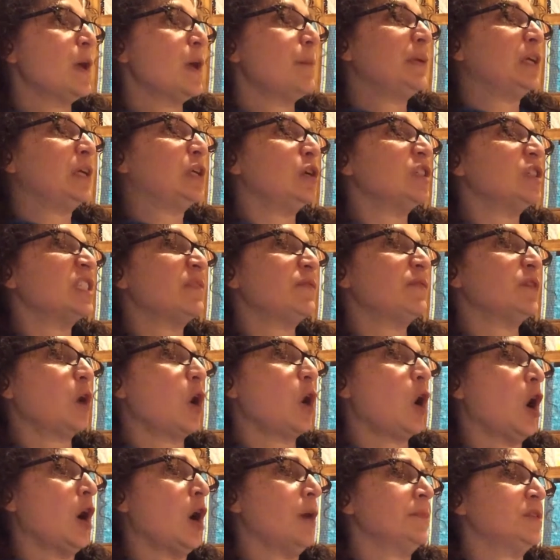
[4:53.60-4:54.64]
Because if your
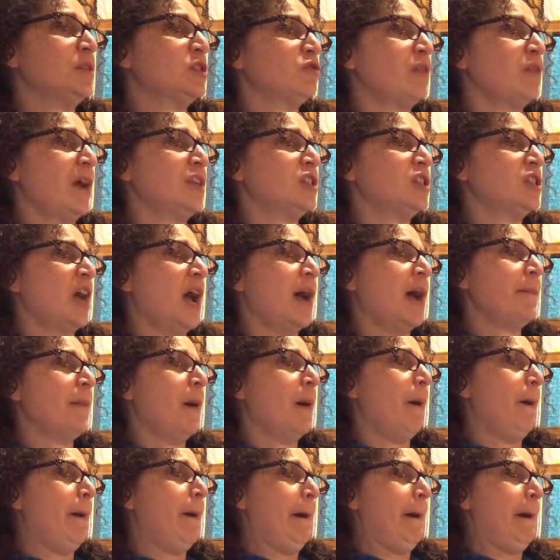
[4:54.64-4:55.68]
arms stretch up,
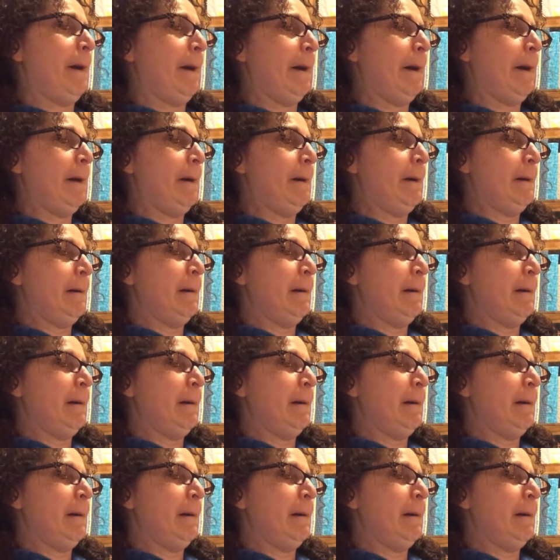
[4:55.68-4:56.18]
uh-huh,